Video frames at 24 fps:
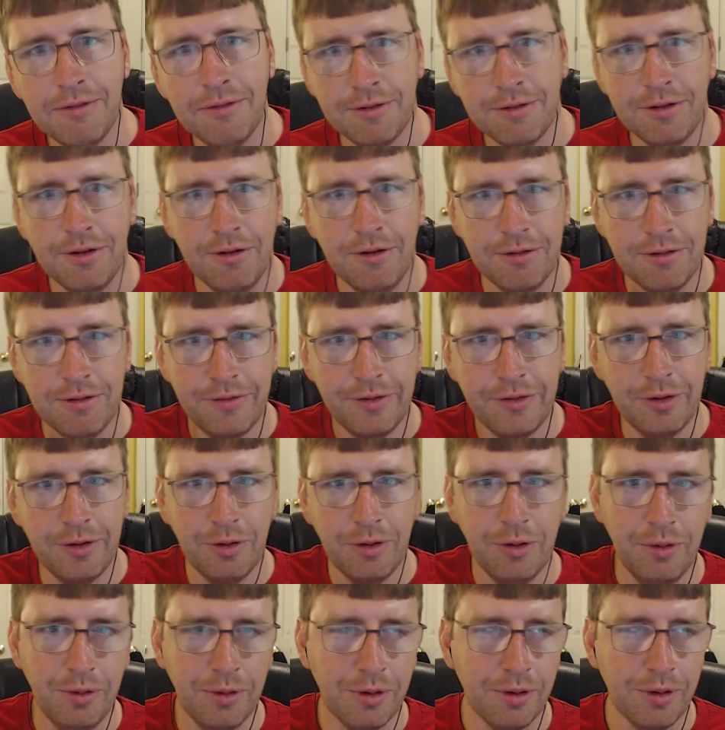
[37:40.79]
For those of you
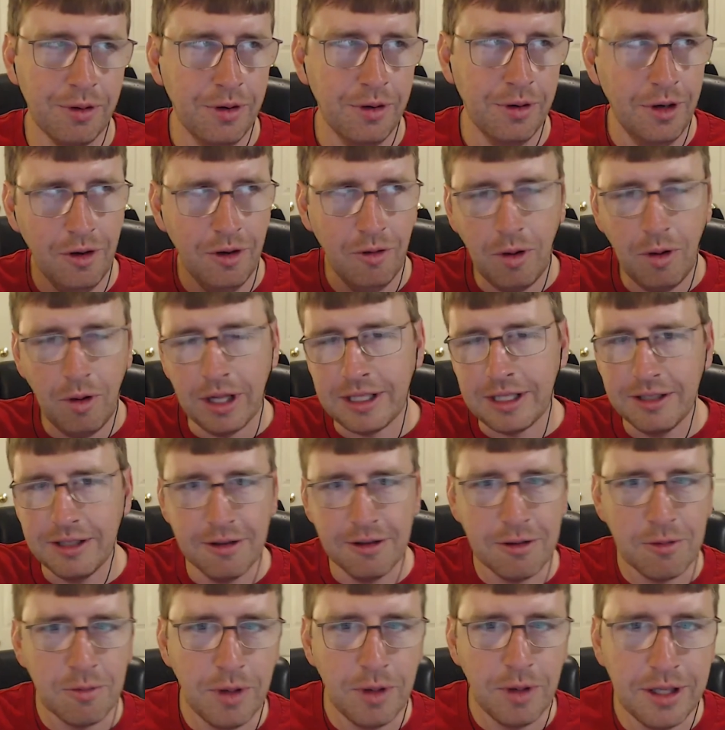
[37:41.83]
who are watching
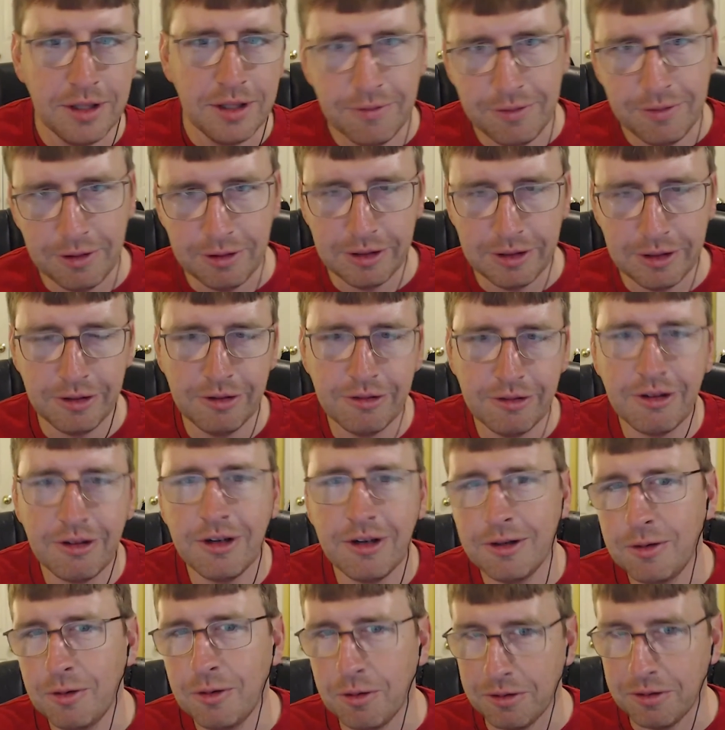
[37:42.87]
this way in the future, you can
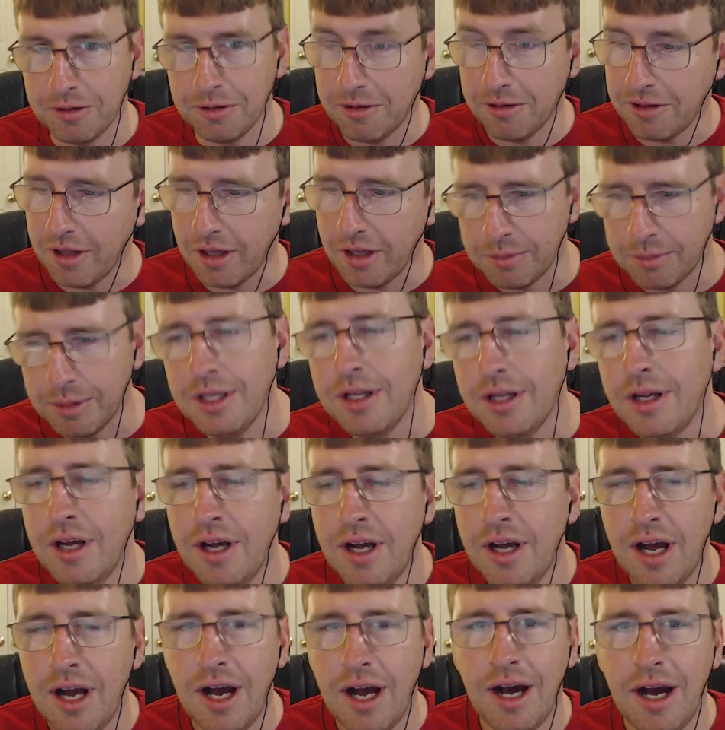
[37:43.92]
ignore this segment.
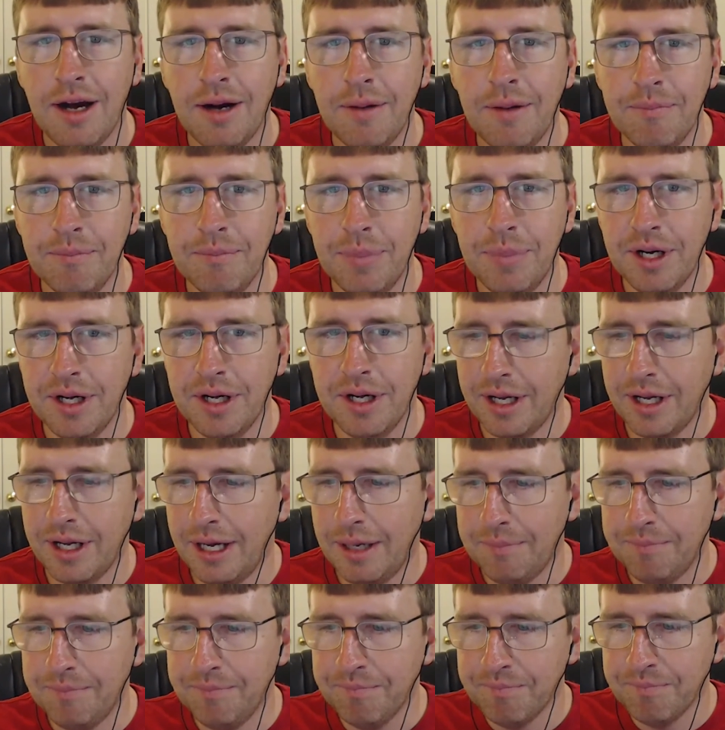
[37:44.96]
But
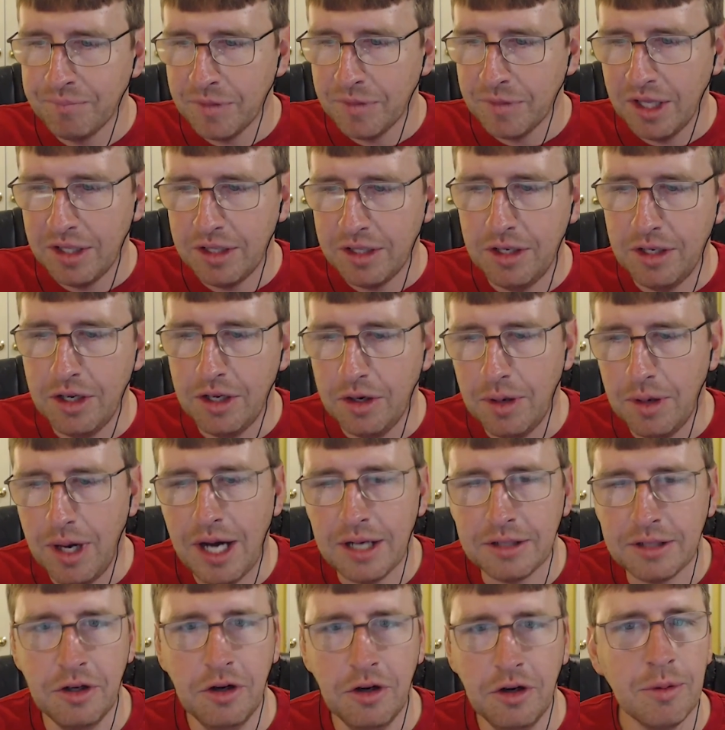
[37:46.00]

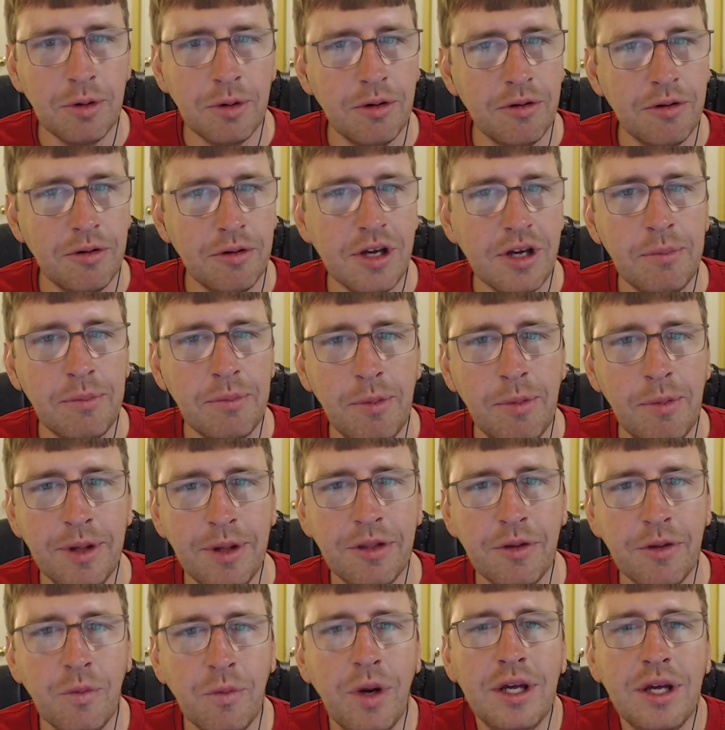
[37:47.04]
October is a couple
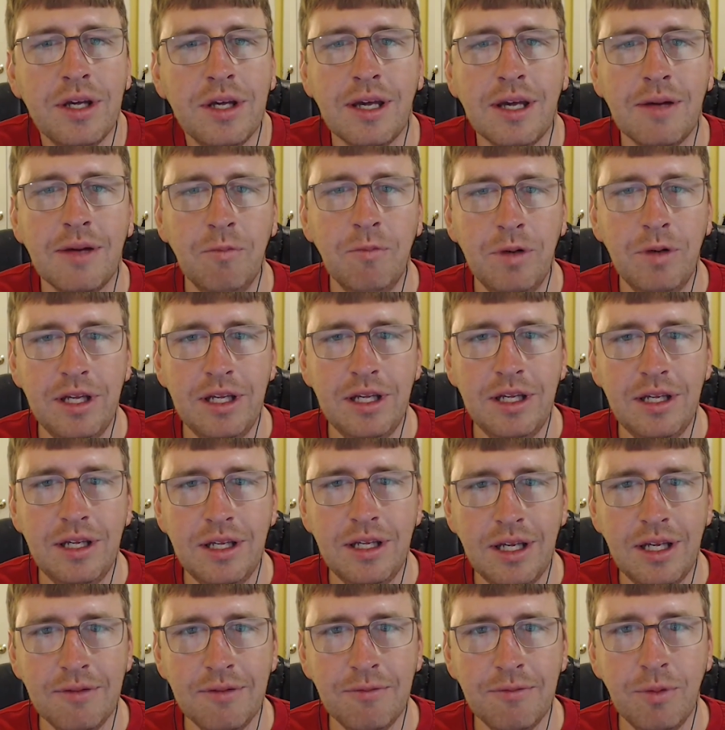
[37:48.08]
months away. Can
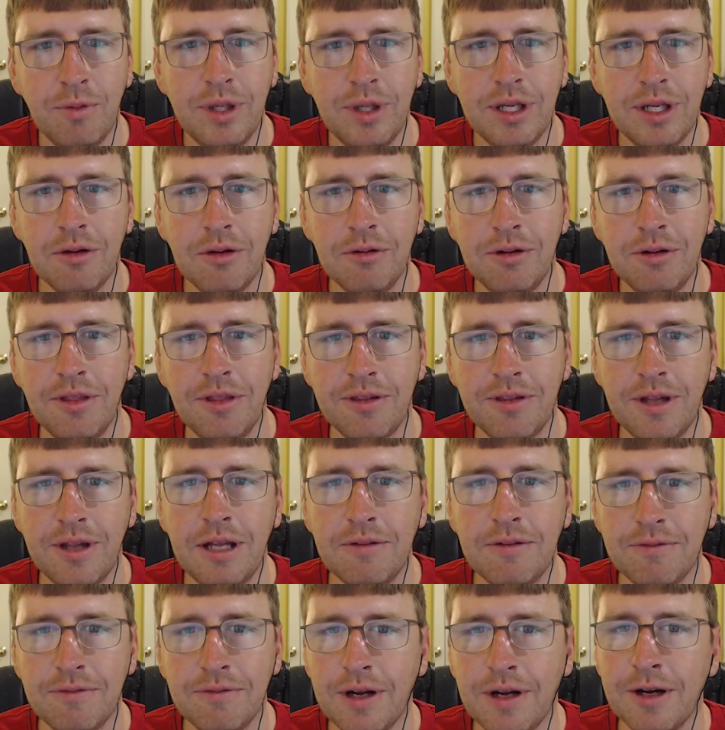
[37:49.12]
we, if we go to the
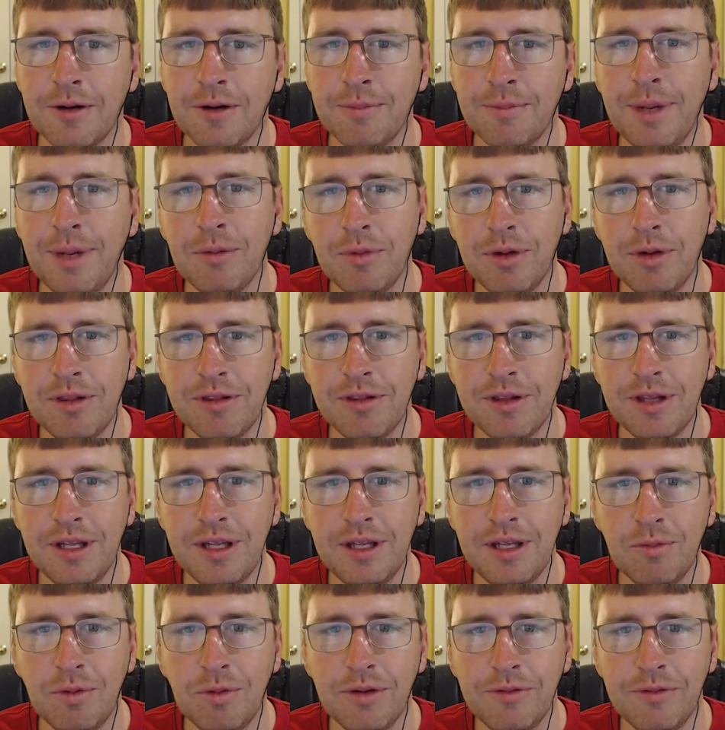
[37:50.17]
state fair, might we
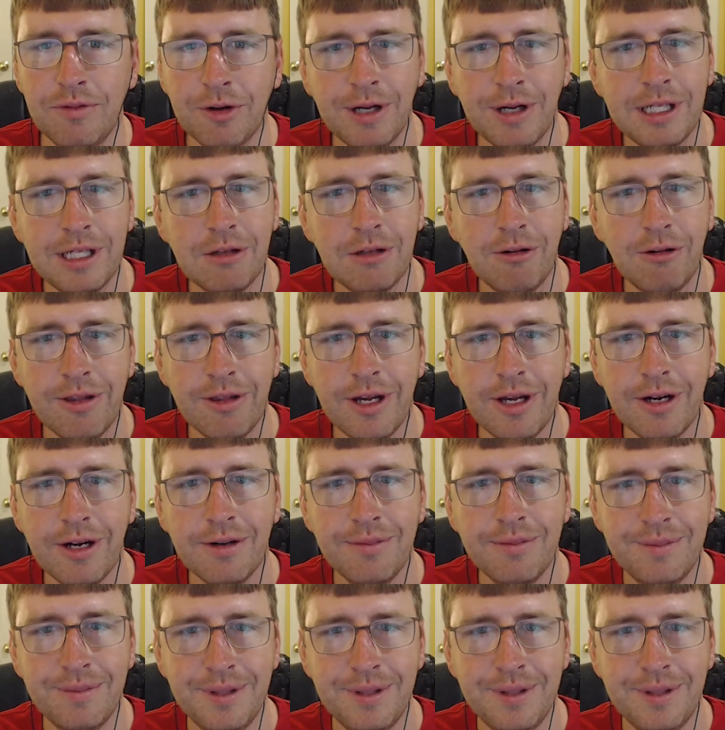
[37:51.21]
see one of your entries there?